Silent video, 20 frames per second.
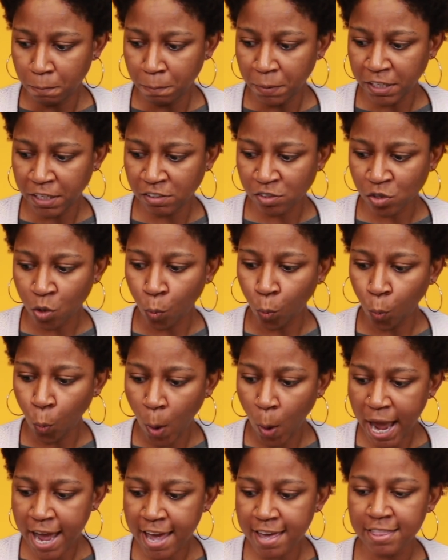But it's the
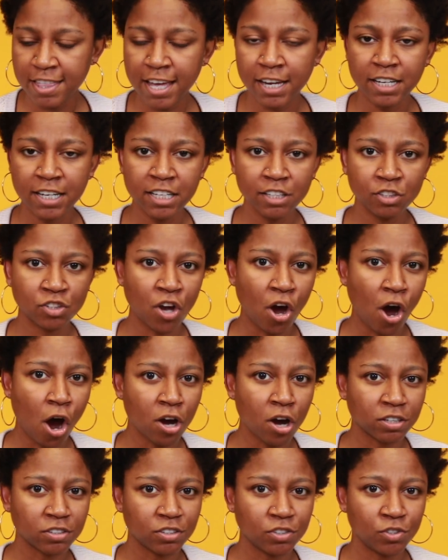way that he
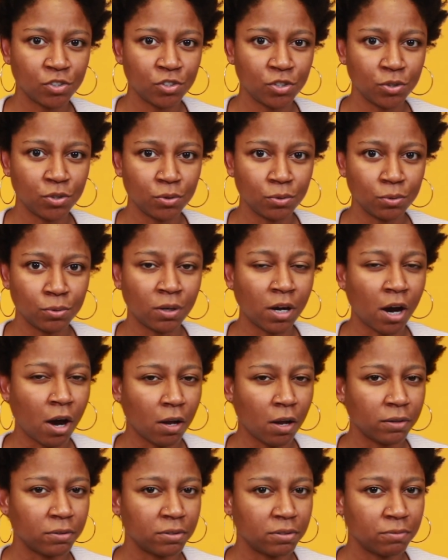talks to
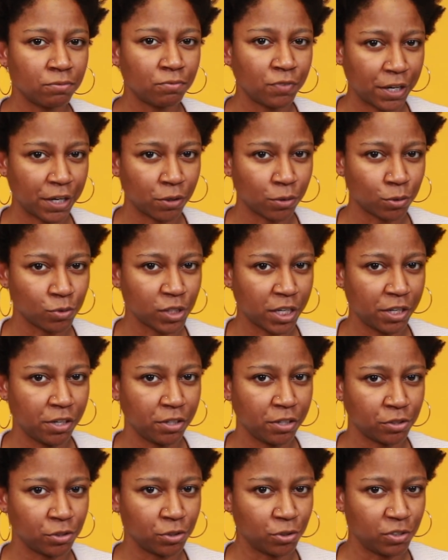Colin Farrell's
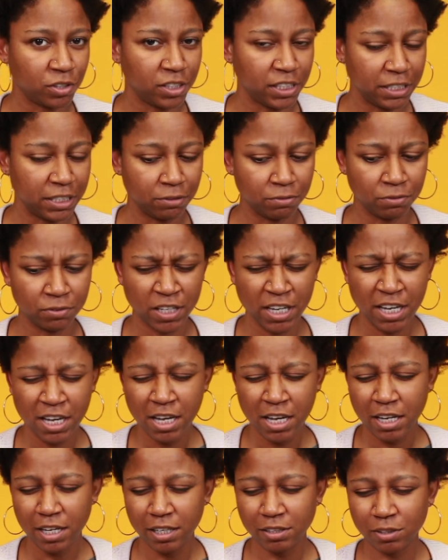character, Steve.
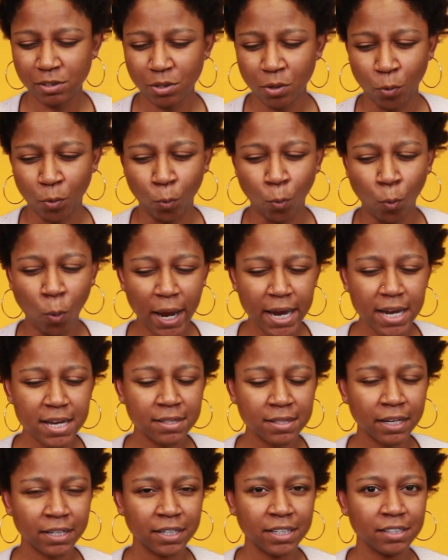It's the
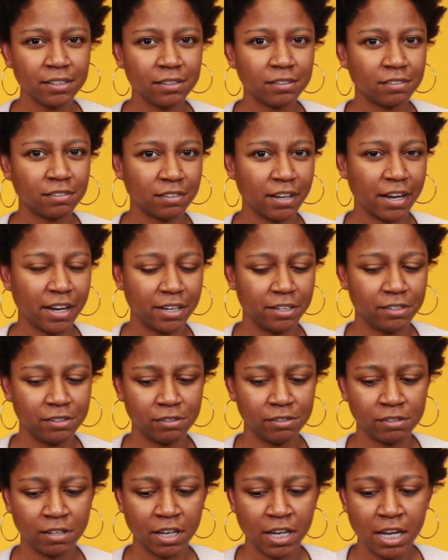way that he
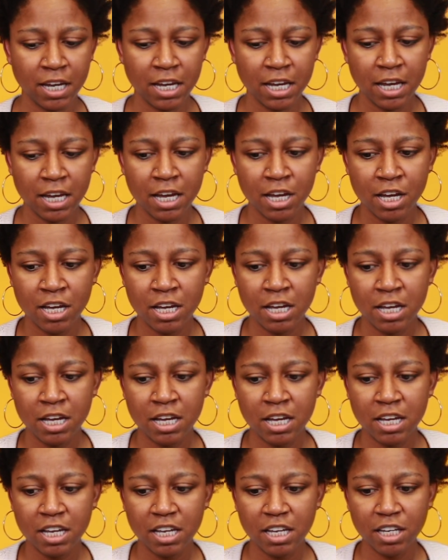says,
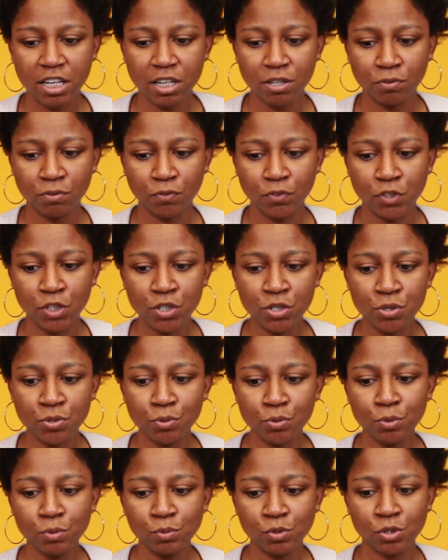if
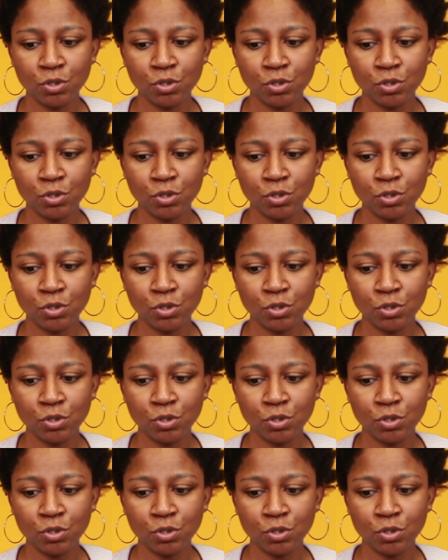you